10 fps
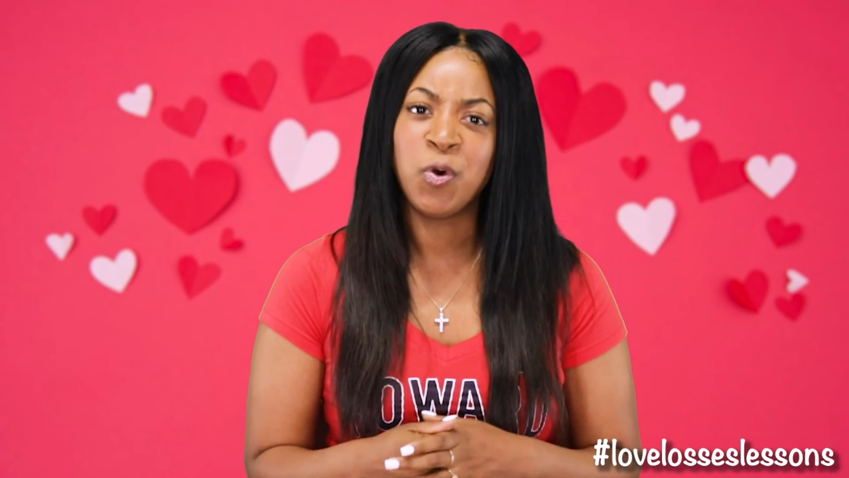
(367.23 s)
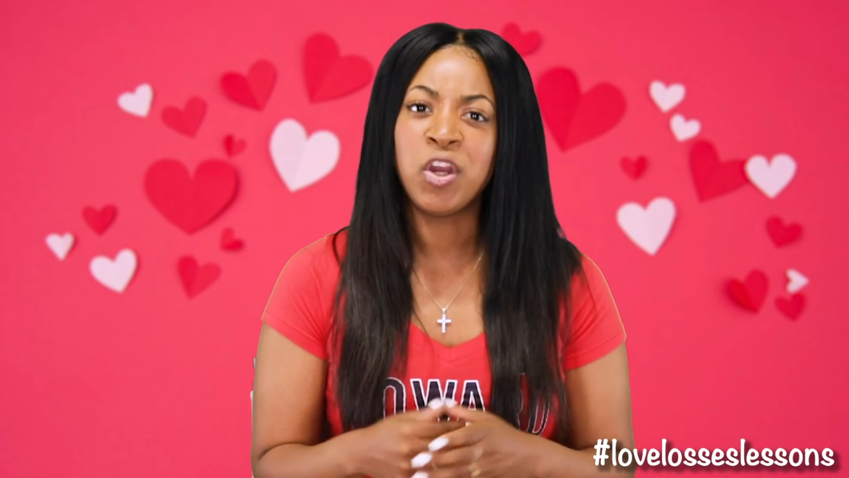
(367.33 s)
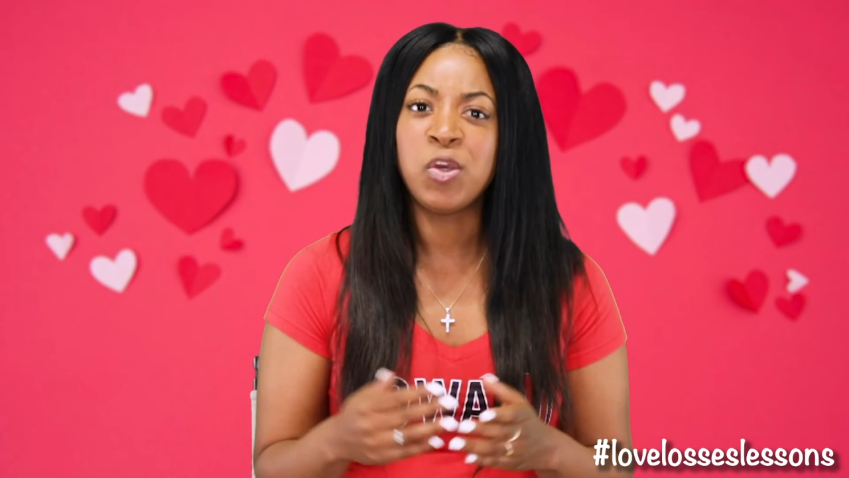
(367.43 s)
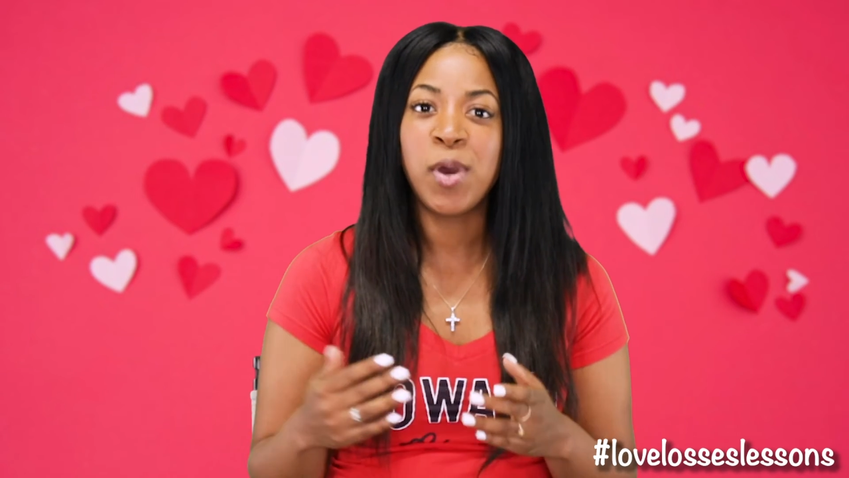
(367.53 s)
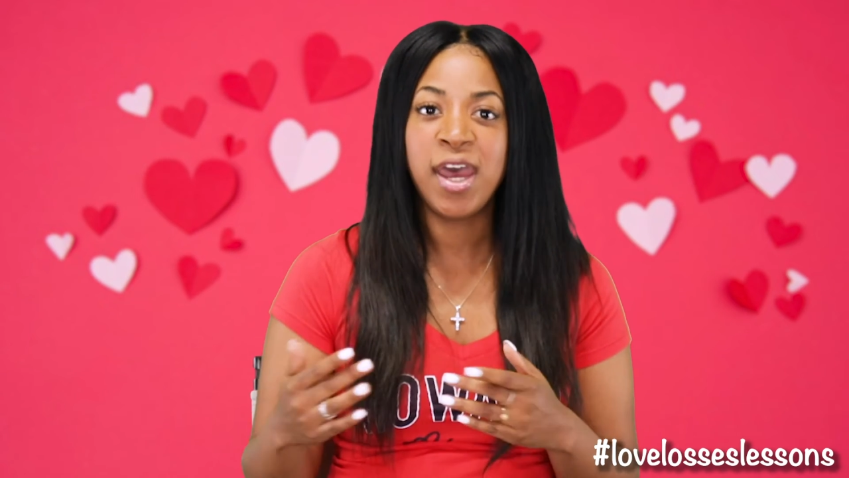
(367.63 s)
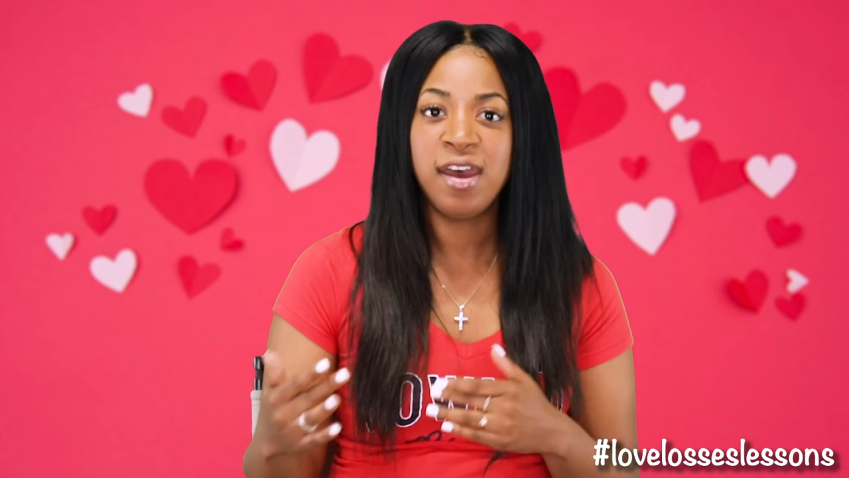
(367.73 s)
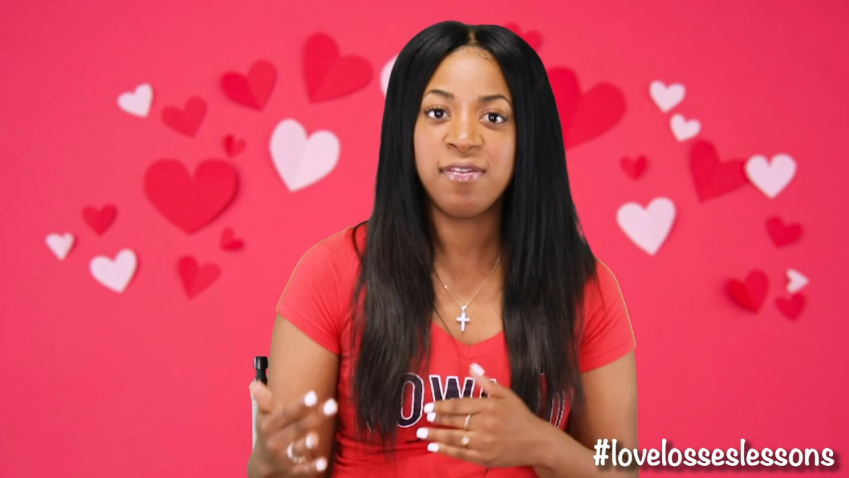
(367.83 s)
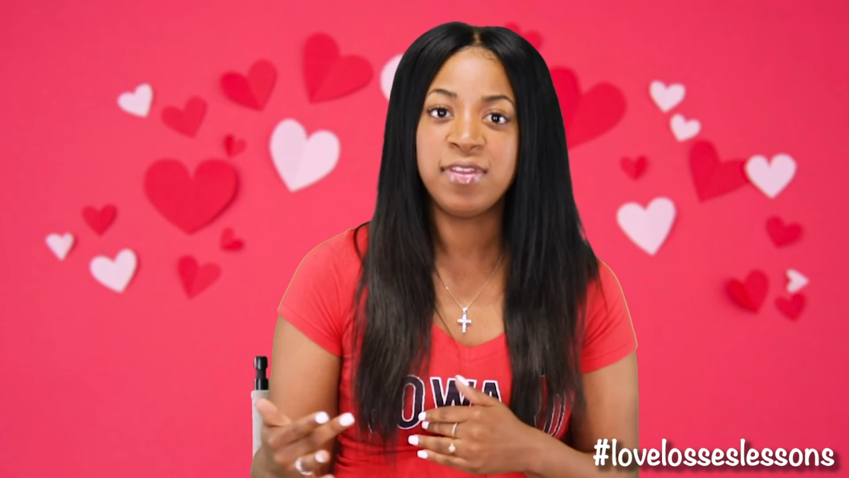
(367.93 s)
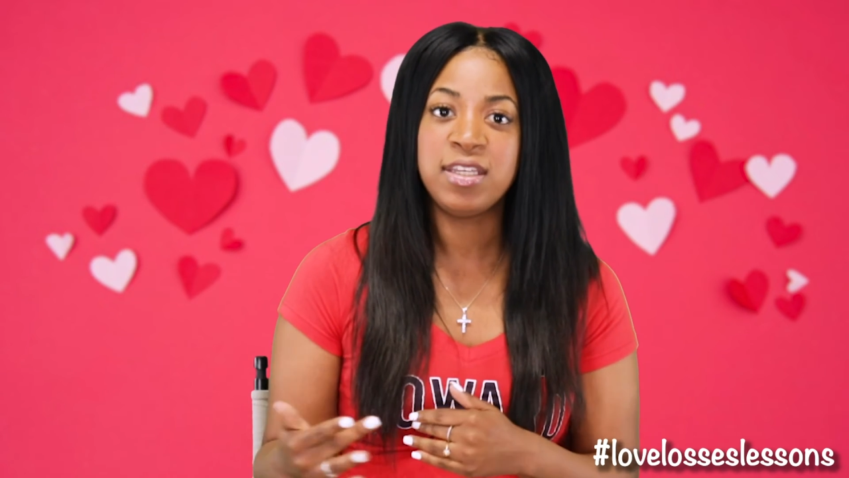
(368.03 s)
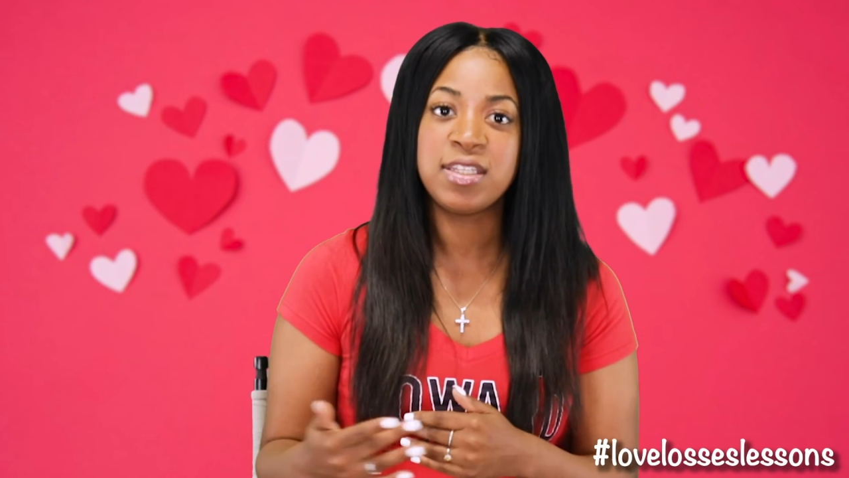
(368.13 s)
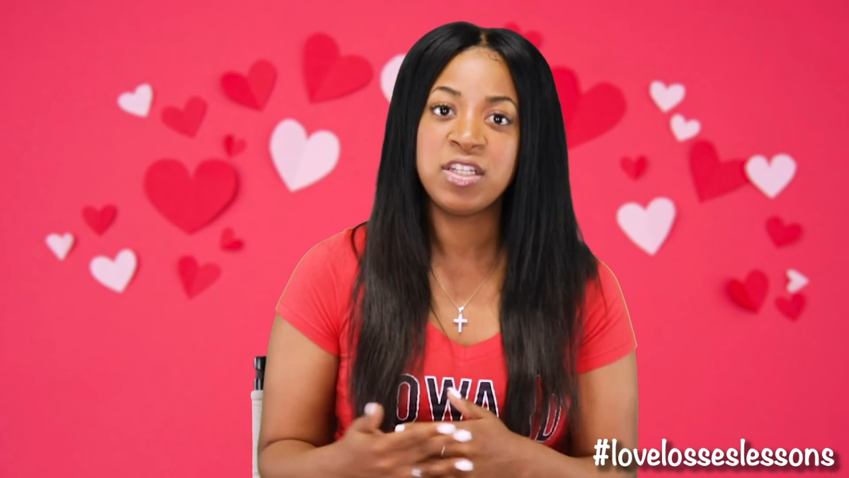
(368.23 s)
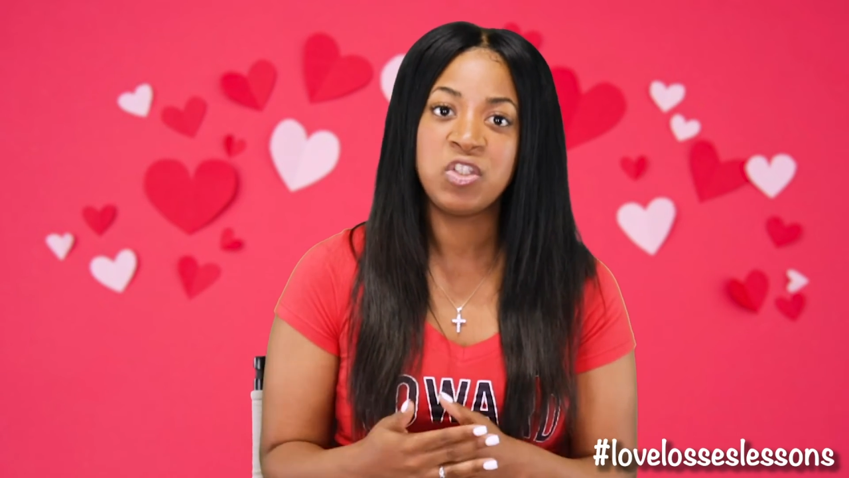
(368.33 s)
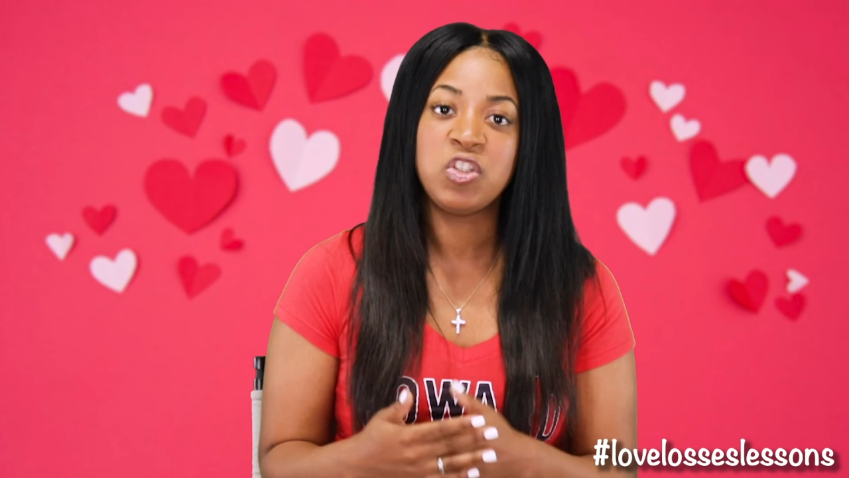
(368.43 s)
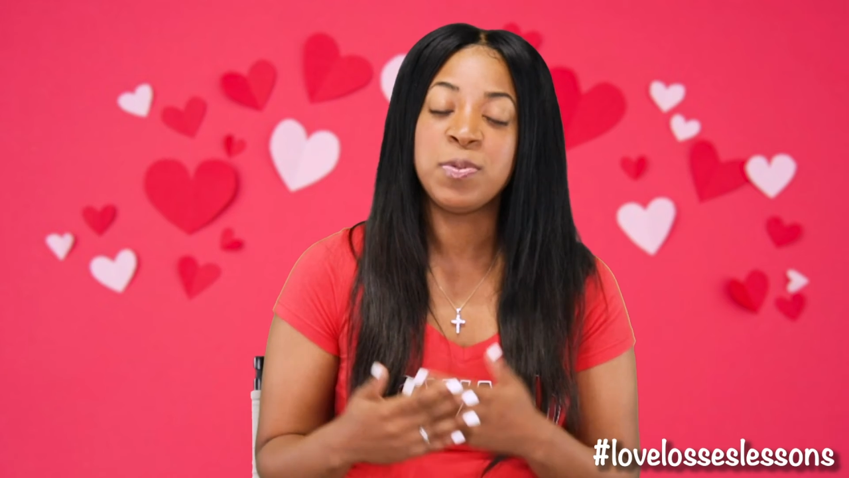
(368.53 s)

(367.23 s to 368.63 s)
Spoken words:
or you have these issues